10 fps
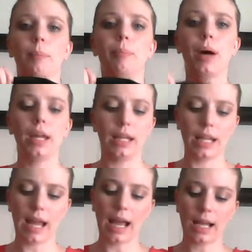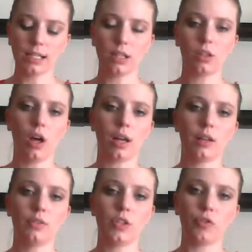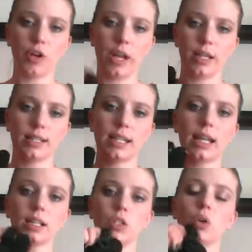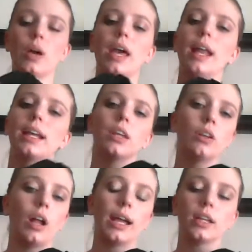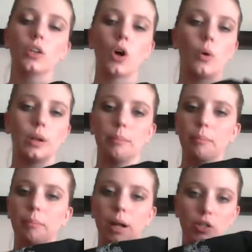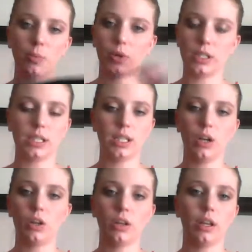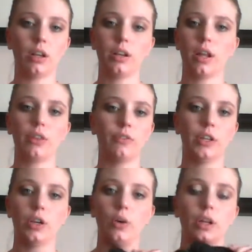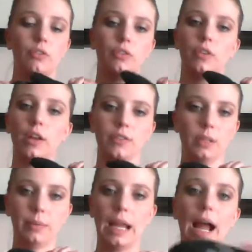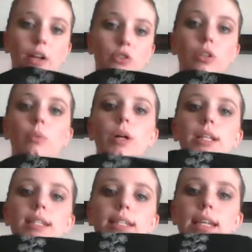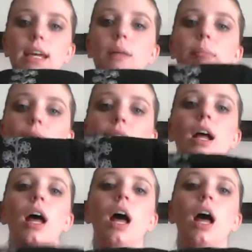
But it has a lot of different settings to it, and I can go into much more detail on another video if somebody actually wanted to see it. But